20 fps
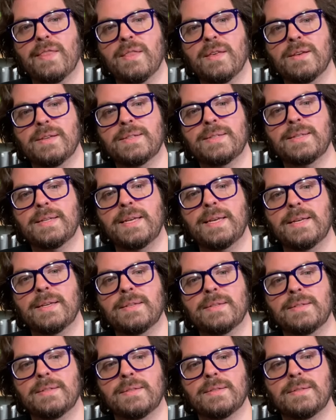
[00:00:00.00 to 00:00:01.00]
this
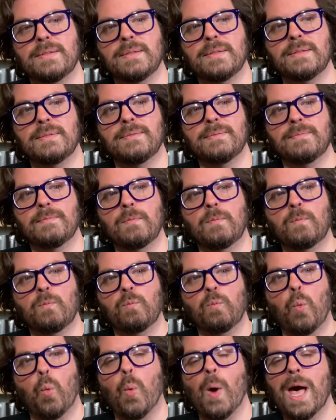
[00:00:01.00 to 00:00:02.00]
is
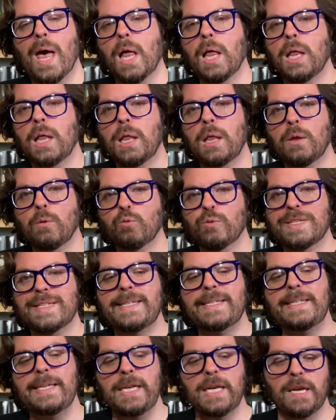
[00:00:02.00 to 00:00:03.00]
well
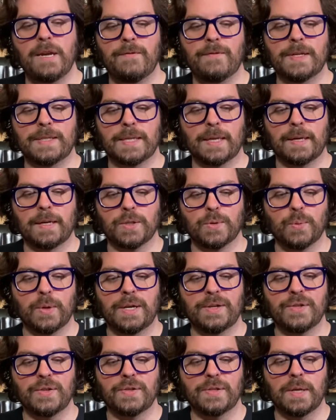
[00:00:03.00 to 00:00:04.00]
received, is I guess what
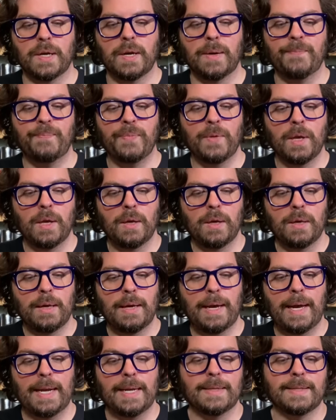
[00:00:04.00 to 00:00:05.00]
I should say.
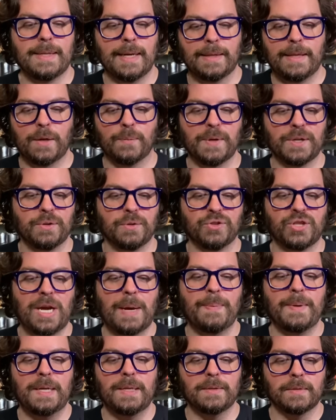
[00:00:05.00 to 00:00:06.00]
And it's got the original
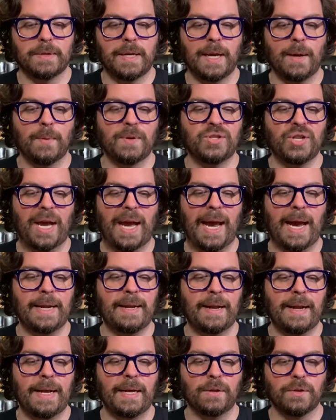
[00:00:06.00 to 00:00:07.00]
Japanese language and
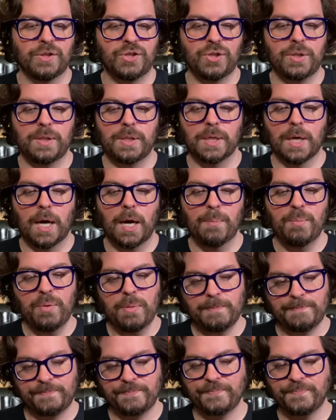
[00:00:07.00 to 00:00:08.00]
an English dub.
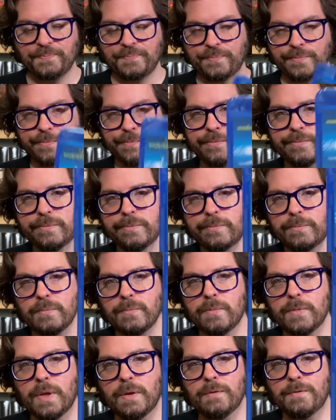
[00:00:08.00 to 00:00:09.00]

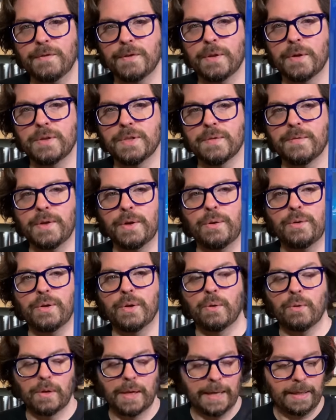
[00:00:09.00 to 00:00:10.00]
For those of you who
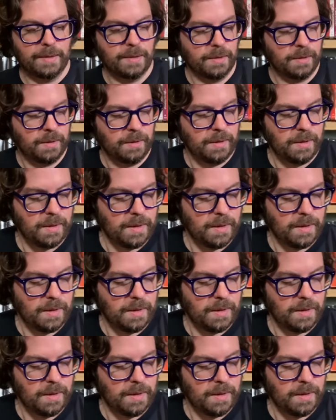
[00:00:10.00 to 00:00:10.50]
don't like to